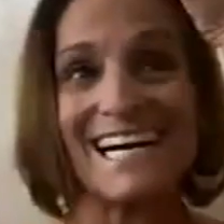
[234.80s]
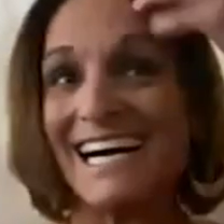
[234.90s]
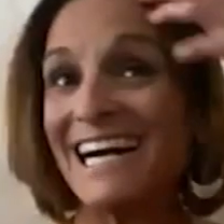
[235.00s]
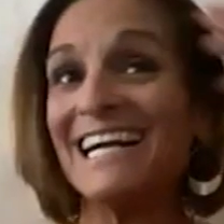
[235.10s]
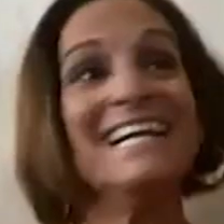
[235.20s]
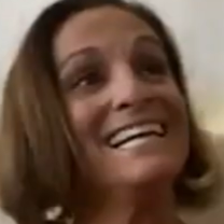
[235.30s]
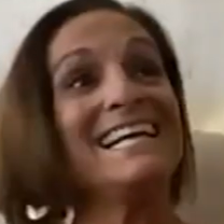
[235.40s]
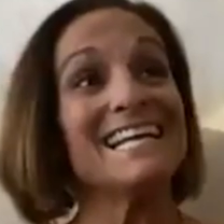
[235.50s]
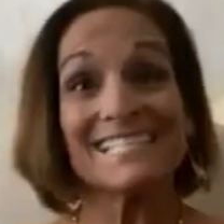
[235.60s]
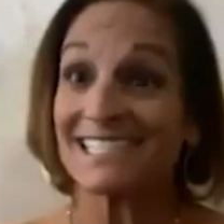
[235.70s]
uh,
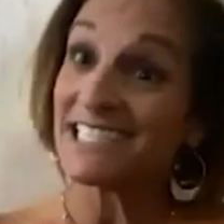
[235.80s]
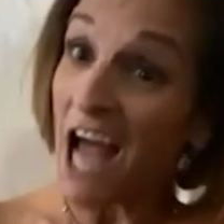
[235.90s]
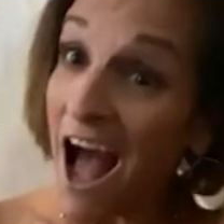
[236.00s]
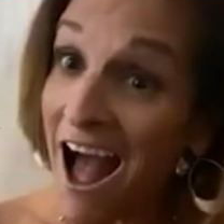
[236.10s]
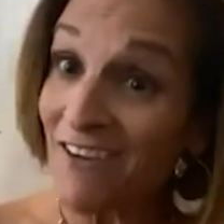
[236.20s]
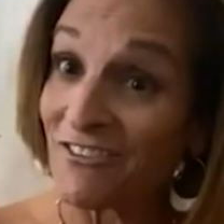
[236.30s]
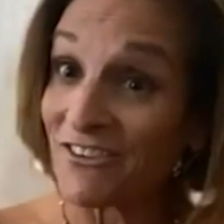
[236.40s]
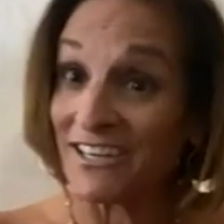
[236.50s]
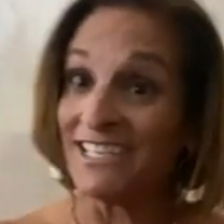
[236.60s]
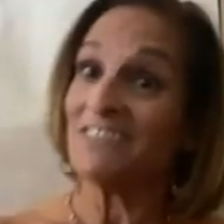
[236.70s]
it's tough.
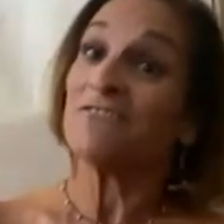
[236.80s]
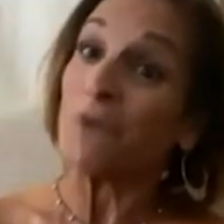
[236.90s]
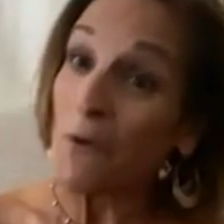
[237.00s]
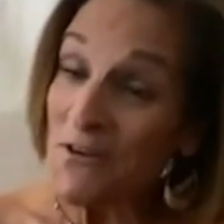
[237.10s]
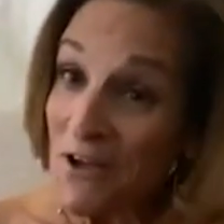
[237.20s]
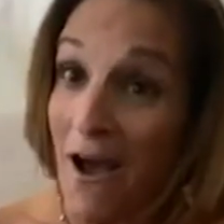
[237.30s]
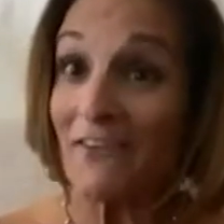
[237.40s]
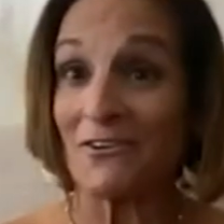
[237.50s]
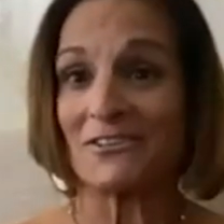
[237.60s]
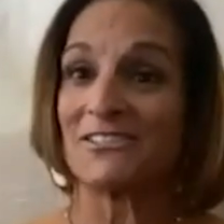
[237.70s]
Four
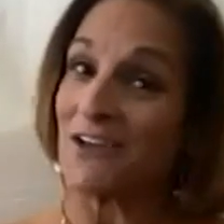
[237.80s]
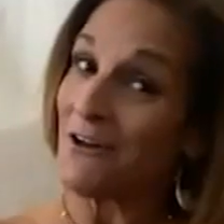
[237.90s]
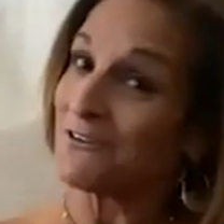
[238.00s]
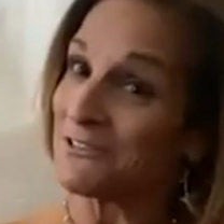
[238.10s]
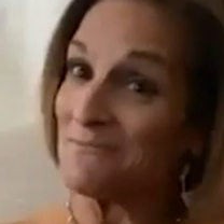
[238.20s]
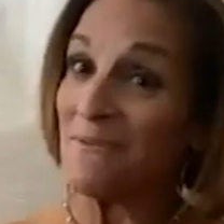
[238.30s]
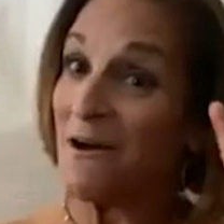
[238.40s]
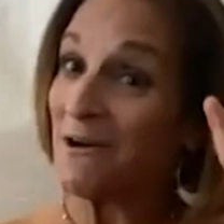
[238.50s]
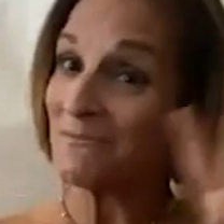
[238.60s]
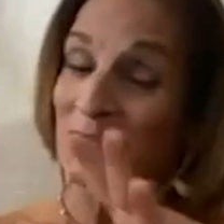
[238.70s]
daughters, daughters and
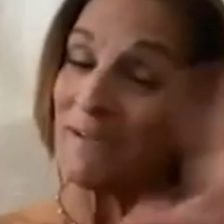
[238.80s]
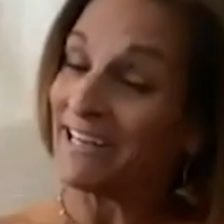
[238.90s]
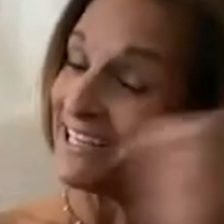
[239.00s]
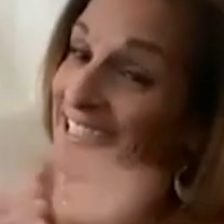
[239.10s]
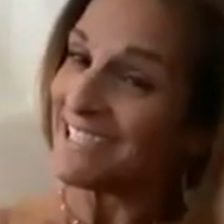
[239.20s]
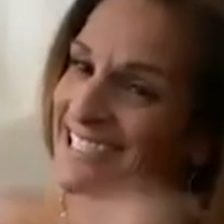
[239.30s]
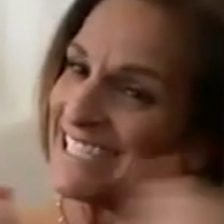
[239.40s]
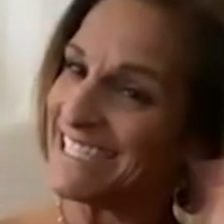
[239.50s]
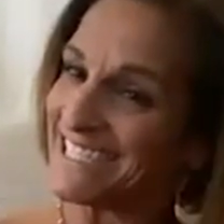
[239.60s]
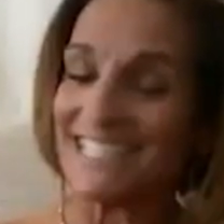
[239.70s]
moms. Man, it's a
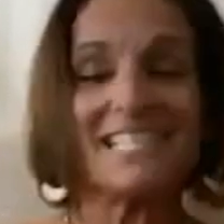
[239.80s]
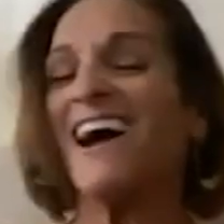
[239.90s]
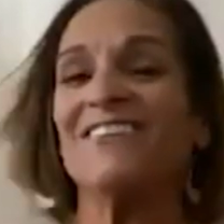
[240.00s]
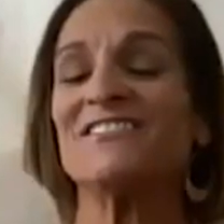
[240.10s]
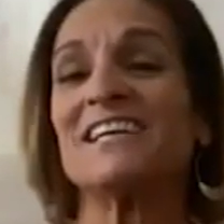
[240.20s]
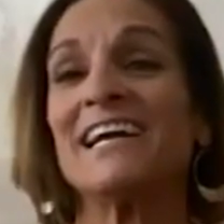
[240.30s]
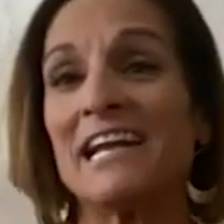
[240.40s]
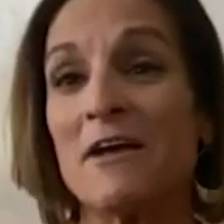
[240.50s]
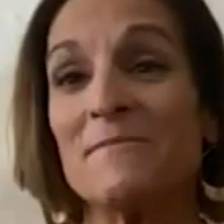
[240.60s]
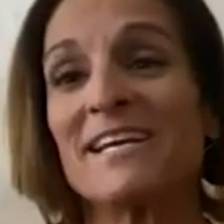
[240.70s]
it's a tough
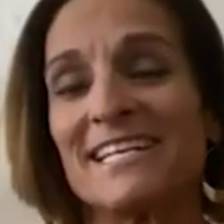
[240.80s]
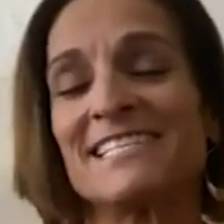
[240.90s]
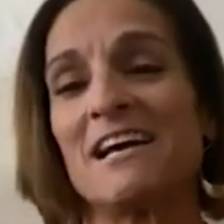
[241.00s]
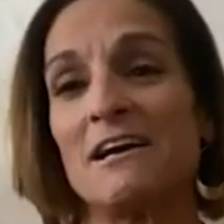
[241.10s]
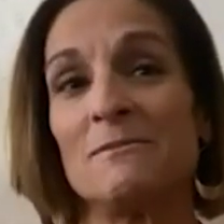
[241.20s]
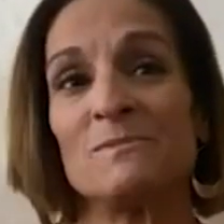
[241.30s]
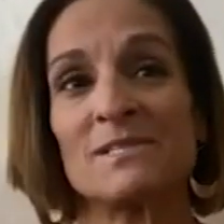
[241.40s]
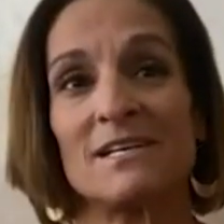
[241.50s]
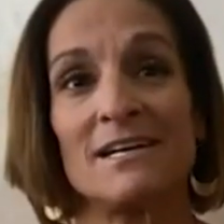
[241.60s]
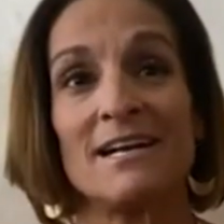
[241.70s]
dynamic at
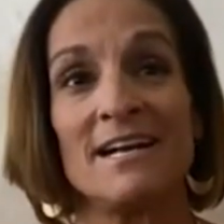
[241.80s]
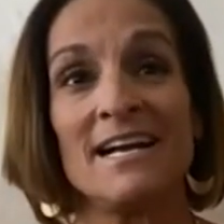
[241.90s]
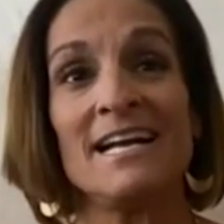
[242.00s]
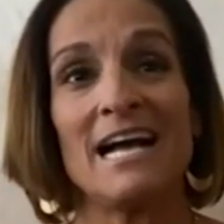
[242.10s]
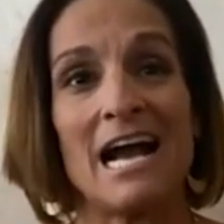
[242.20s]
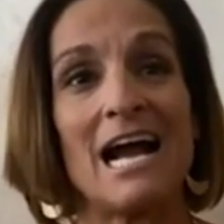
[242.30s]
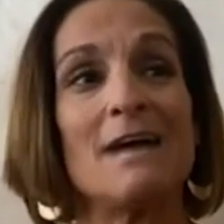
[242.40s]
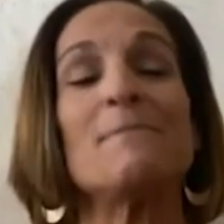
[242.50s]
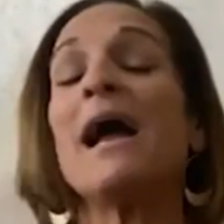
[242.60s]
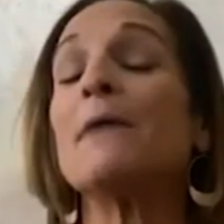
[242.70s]
times. Uh,
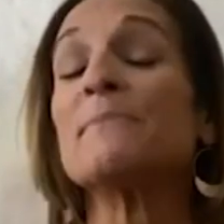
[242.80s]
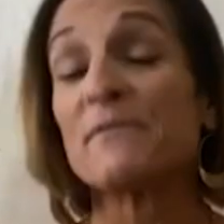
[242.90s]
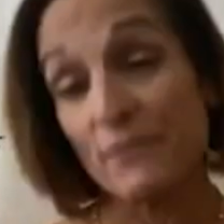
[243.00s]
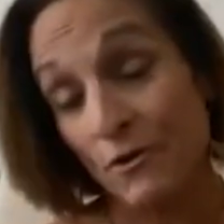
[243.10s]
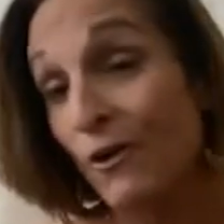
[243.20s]
I'm happy for